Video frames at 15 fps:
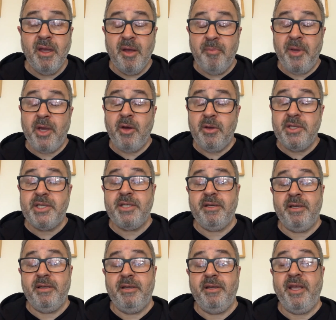
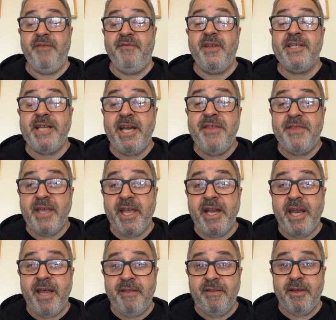because if there's anything in
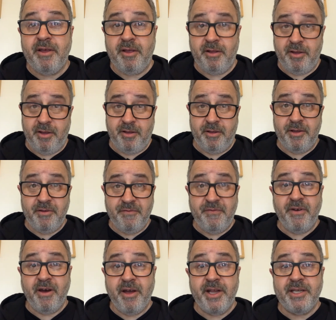it that you
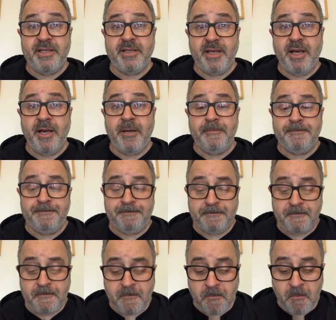find
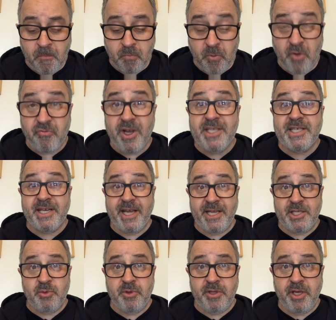
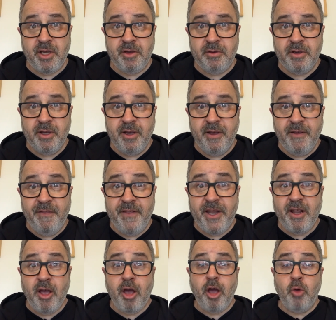resonates with you, then
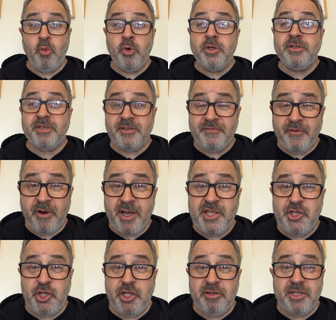I would
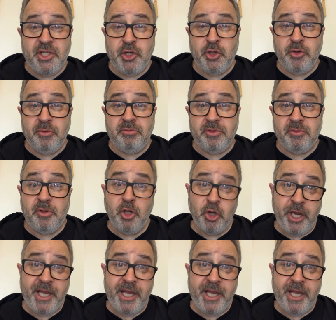advise you to look